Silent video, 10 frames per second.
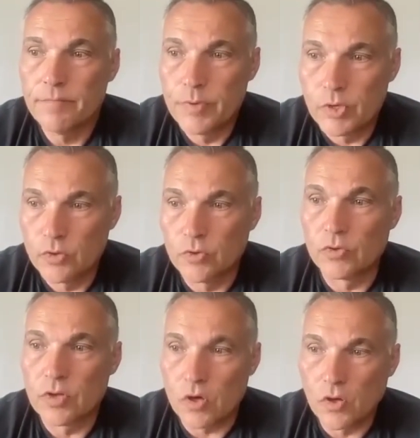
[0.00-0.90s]

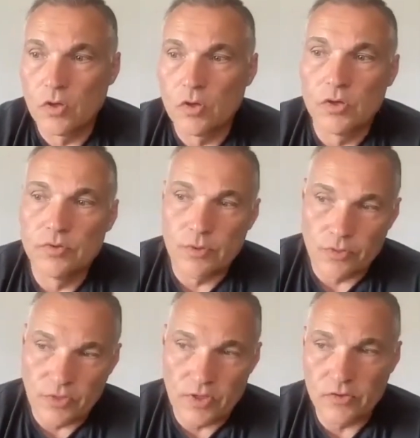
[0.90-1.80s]
Build on the
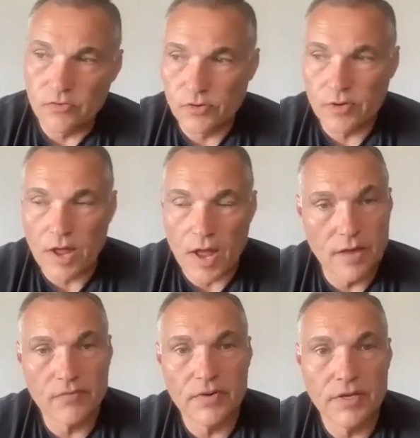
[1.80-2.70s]
things you're
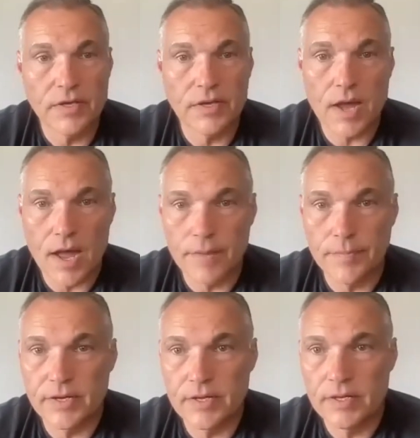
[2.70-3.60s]
confident and
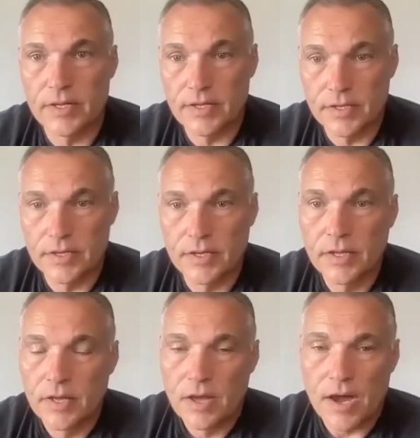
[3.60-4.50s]
competent in.
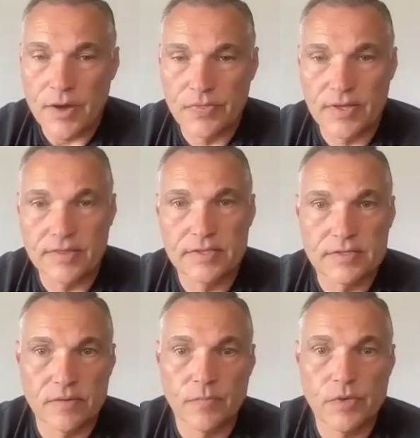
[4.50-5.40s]
I think that
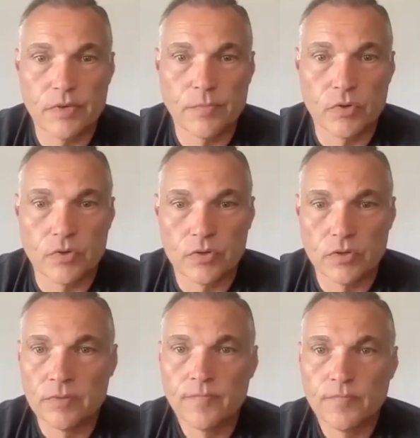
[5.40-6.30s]
some
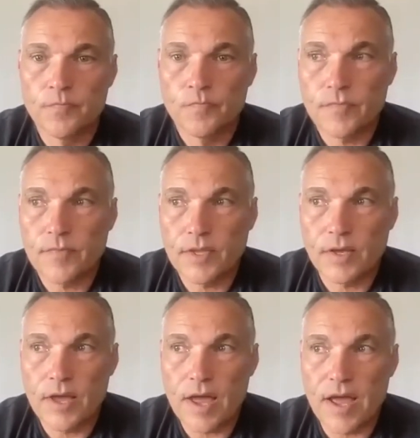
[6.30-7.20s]
people
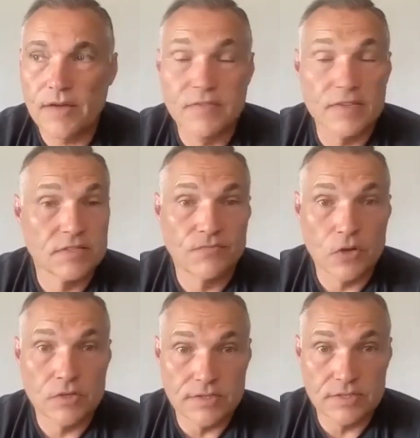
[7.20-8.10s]
have this
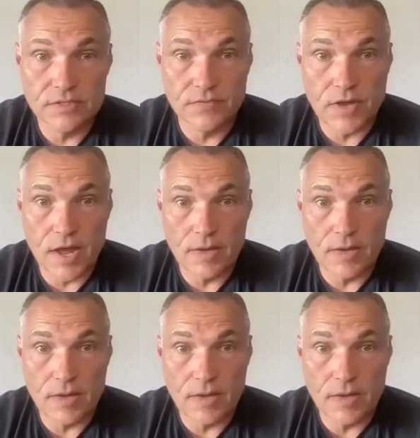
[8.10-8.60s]
false sense of